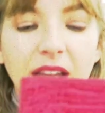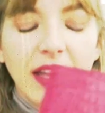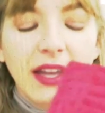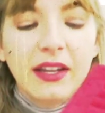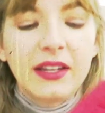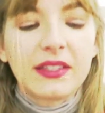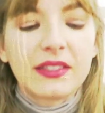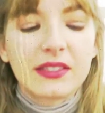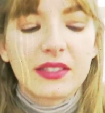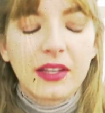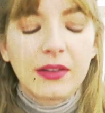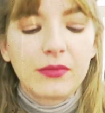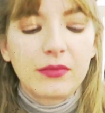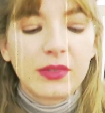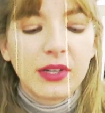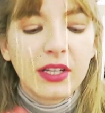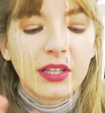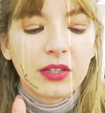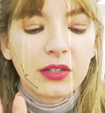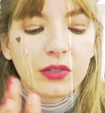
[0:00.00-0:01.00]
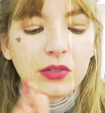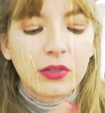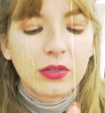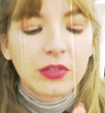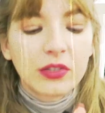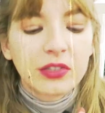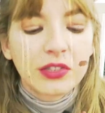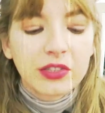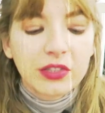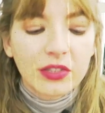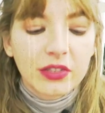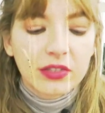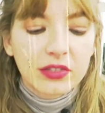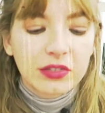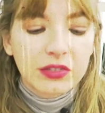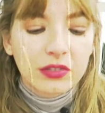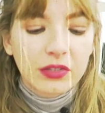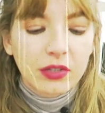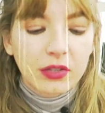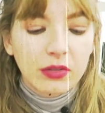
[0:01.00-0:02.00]
And it's a really
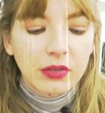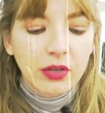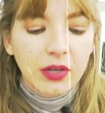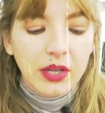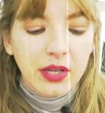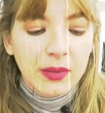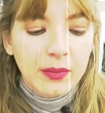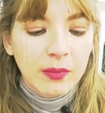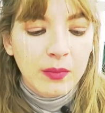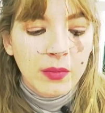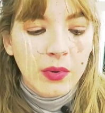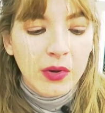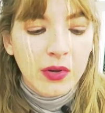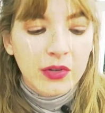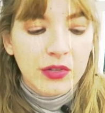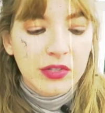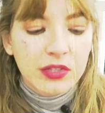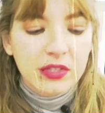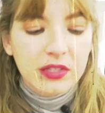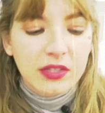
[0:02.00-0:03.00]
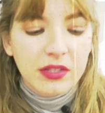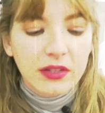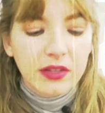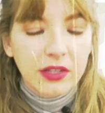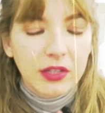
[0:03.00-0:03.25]
gorgeous croc embossed,